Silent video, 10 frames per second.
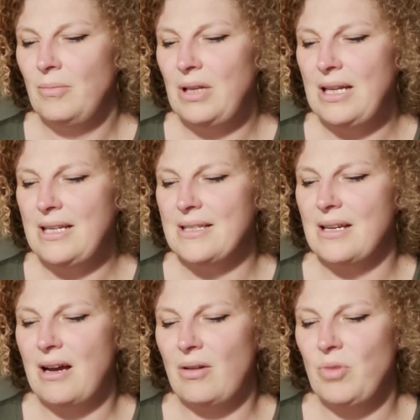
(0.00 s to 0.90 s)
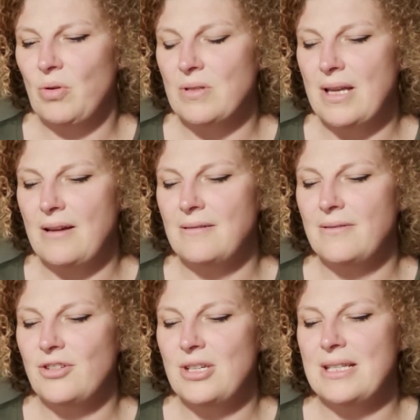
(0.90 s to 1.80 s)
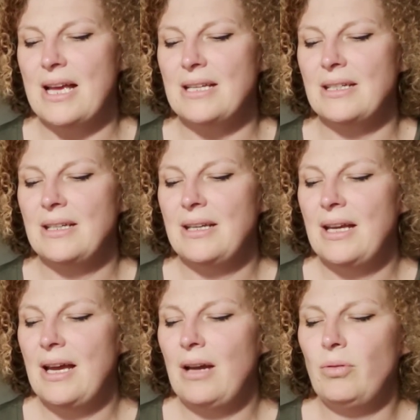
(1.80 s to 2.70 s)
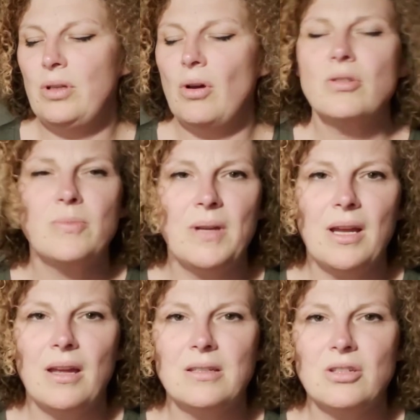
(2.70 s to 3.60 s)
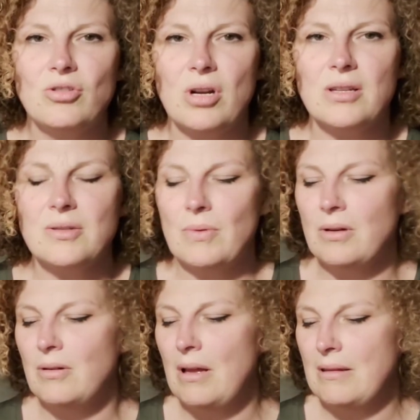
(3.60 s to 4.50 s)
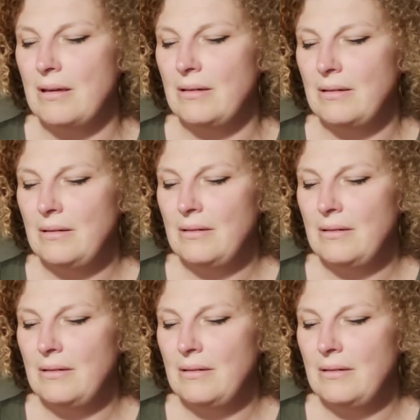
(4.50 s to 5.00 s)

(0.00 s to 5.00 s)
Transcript: "Please calm yourself," she said. "Have we not begun to trust one another,